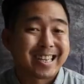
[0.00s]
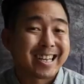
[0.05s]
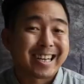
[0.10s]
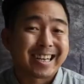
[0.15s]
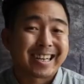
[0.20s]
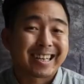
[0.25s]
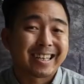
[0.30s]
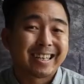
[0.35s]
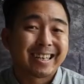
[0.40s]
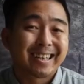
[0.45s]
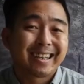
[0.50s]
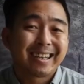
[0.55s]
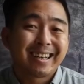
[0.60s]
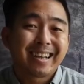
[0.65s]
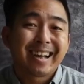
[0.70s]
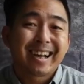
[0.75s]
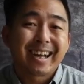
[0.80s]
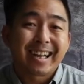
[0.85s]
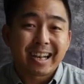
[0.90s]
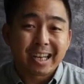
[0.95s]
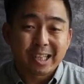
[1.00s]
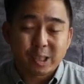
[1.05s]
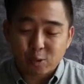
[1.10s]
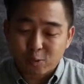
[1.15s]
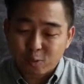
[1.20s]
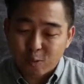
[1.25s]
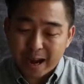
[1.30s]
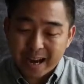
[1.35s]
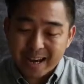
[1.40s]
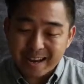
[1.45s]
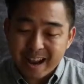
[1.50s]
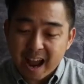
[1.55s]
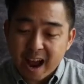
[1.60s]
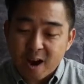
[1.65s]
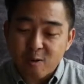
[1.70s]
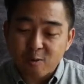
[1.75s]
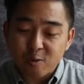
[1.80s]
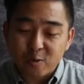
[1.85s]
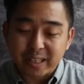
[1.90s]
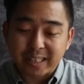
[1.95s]
tag. It is right
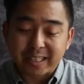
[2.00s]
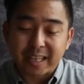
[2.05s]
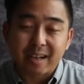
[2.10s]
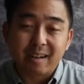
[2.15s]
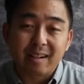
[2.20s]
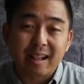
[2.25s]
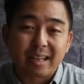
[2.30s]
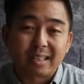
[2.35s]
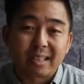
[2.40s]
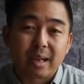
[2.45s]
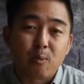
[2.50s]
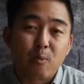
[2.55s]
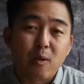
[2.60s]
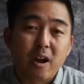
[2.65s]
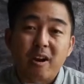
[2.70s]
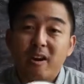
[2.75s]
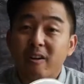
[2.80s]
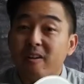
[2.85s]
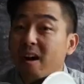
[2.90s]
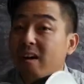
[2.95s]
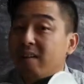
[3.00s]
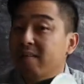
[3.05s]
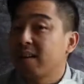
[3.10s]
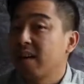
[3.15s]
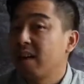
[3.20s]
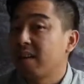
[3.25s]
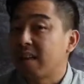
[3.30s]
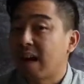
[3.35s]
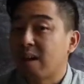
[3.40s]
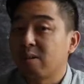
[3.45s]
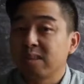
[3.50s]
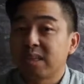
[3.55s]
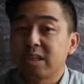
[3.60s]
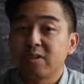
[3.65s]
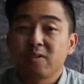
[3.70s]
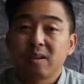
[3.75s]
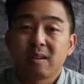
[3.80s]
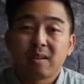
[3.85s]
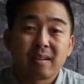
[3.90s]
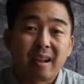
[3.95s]
now retailed at somewhere around one
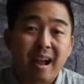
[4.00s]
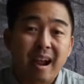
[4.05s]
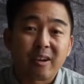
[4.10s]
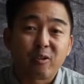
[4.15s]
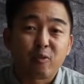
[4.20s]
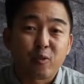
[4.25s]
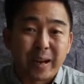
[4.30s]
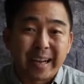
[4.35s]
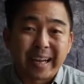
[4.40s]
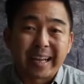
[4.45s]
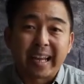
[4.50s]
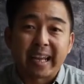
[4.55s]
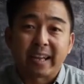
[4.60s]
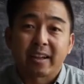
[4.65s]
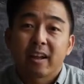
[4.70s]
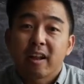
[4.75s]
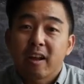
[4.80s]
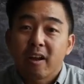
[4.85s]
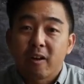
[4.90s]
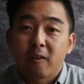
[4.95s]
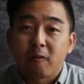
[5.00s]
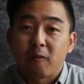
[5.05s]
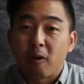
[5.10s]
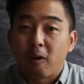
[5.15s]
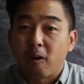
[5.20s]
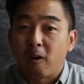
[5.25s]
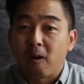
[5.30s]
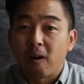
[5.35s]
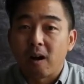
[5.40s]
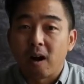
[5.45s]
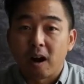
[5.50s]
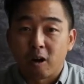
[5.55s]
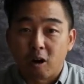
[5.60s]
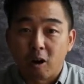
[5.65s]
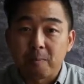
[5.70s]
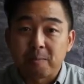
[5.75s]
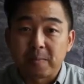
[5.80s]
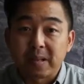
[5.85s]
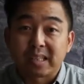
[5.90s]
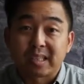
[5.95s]
thousand nine ringgit for a
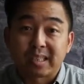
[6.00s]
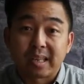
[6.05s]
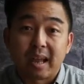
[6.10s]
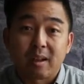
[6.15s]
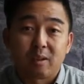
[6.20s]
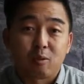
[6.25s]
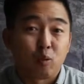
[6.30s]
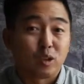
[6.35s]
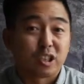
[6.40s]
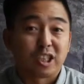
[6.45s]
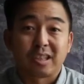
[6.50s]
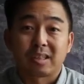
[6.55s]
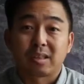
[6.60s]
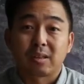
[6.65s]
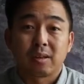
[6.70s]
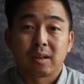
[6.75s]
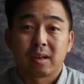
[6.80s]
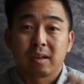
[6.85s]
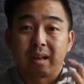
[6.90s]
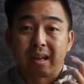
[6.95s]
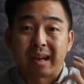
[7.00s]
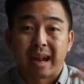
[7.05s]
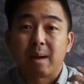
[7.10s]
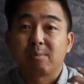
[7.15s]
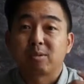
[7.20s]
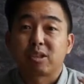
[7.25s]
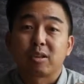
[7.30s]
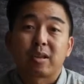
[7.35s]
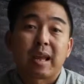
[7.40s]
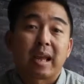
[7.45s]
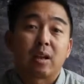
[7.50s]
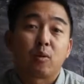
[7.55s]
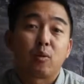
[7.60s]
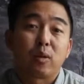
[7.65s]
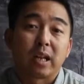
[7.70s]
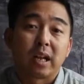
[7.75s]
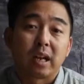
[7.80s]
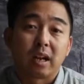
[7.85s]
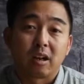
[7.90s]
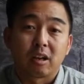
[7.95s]
complete set, which is, it comes together
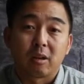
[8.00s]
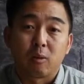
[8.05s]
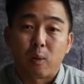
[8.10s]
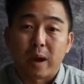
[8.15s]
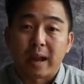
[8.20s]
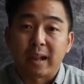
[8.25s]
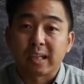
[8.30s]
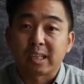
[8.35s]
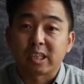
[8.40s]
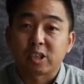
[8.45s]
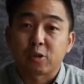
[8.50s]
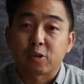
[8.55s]
with a wireless